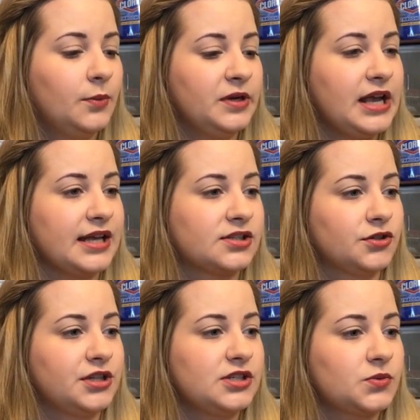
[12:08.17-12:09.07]
But yeah,
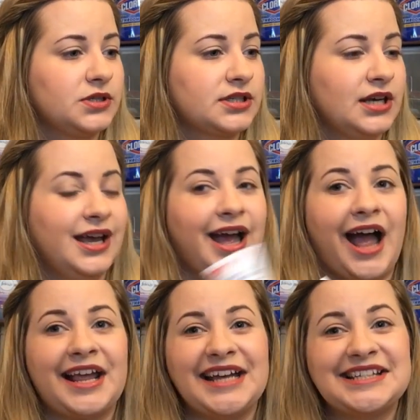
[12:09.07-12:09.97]
so this was,
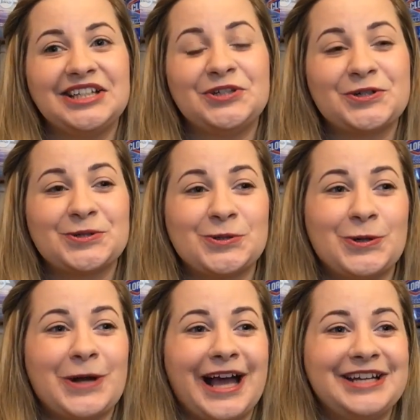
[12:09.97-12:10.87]
I guess it looks
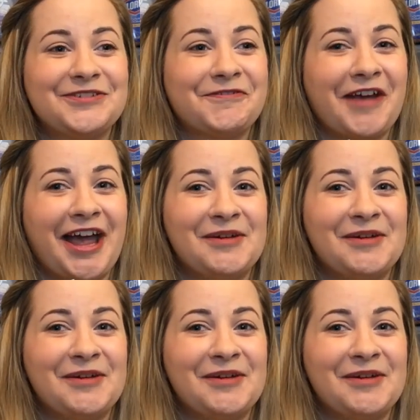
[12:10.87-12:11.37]
so kind of